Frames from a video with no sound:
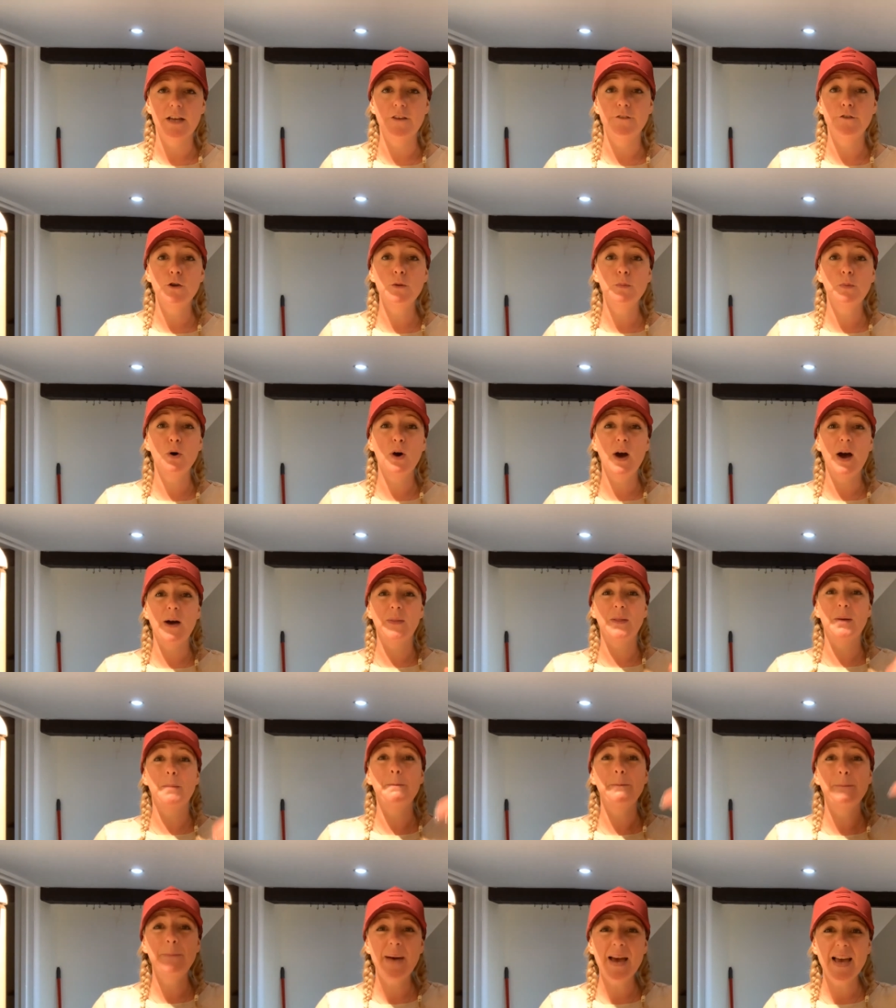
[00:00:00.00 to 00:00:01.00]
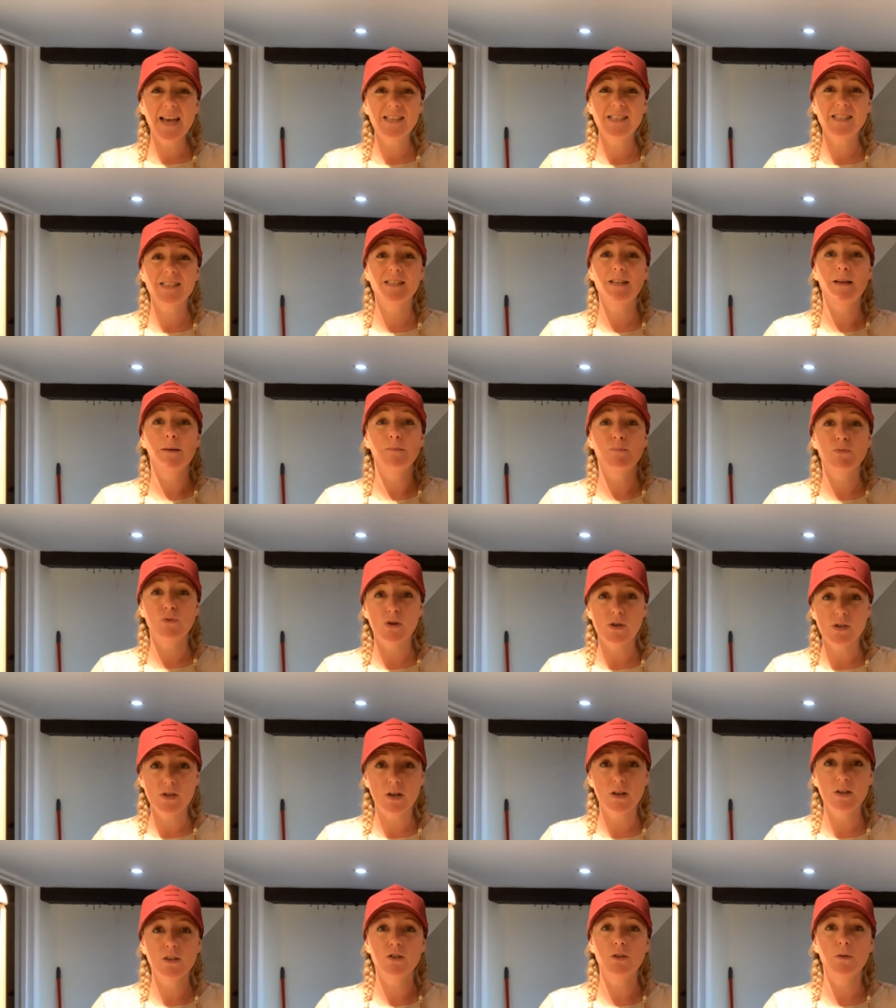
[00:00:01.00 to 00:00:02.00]
If you put out the best
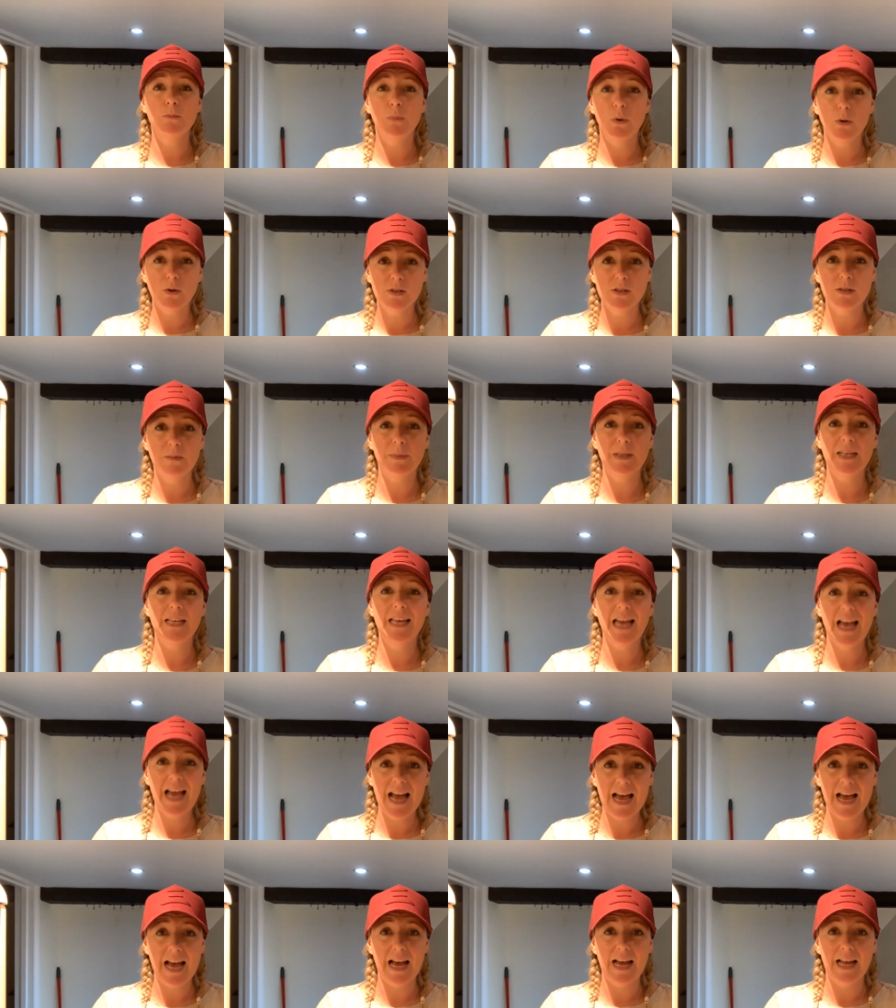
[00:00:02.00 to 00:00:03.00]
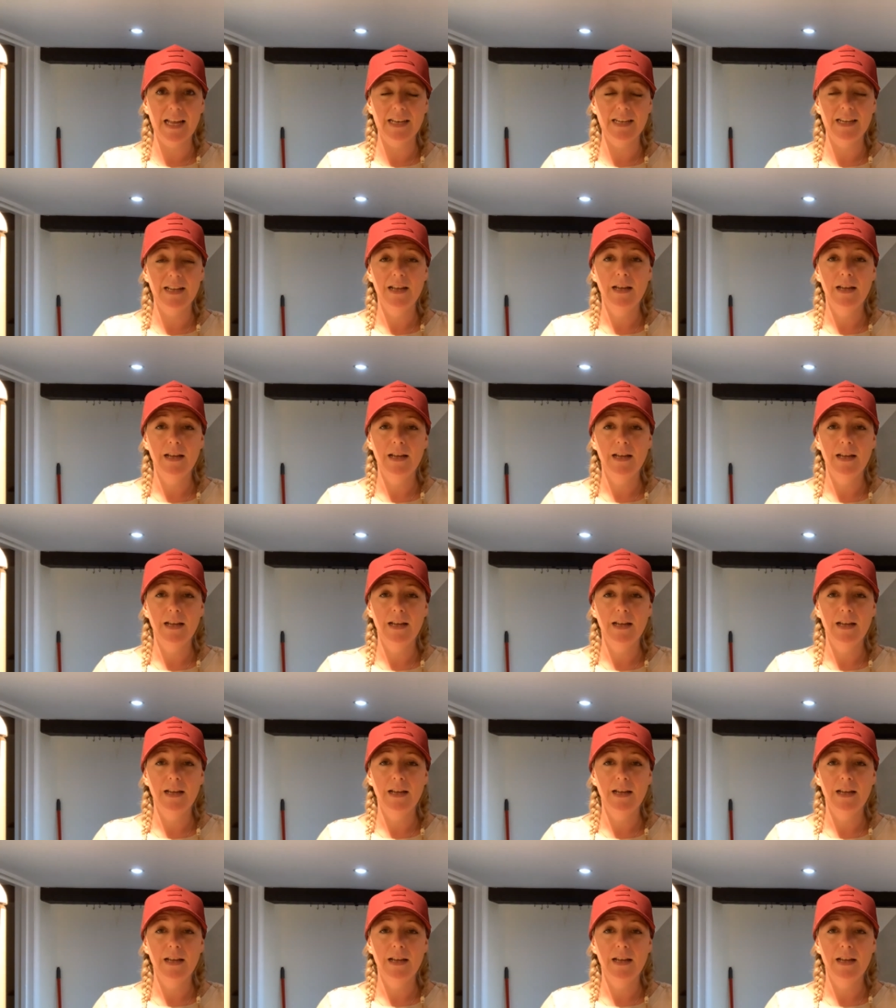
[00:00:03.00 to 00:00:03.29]
product you possibly can,